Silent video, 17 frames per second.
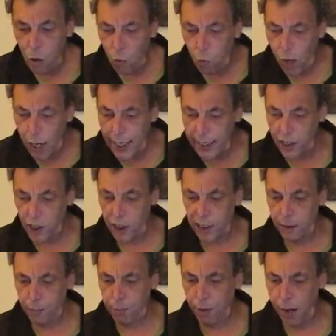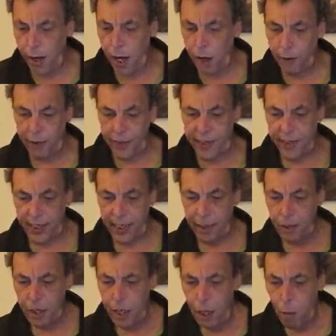Wages
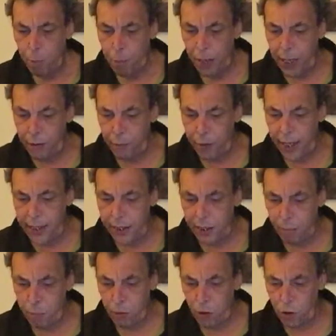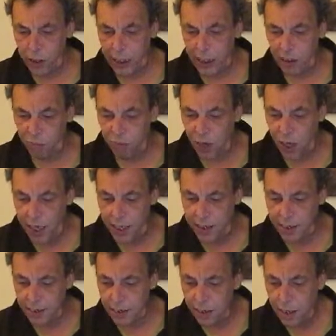priority. Pay rent and mortgage
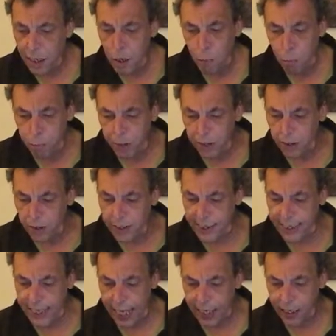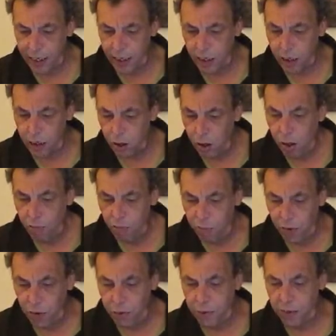first, bills second,
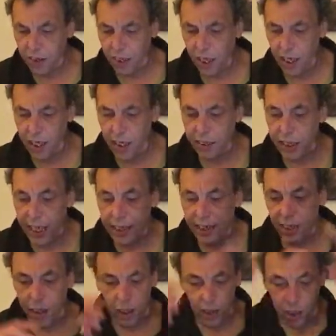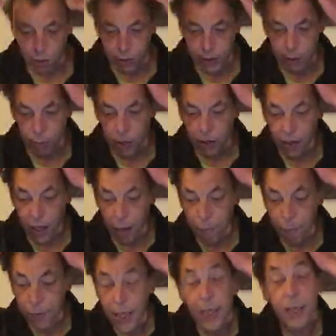food third, and the luxuries will
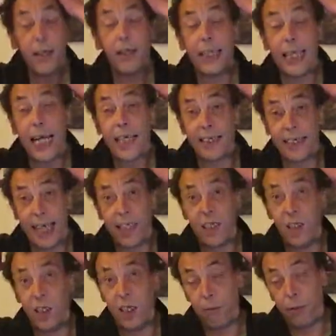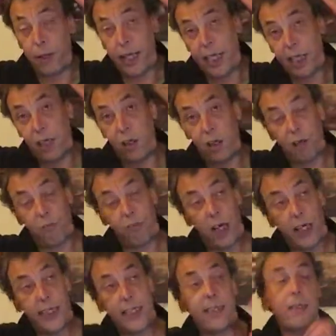come. That's actually really good
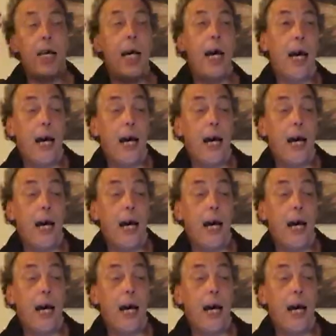advice.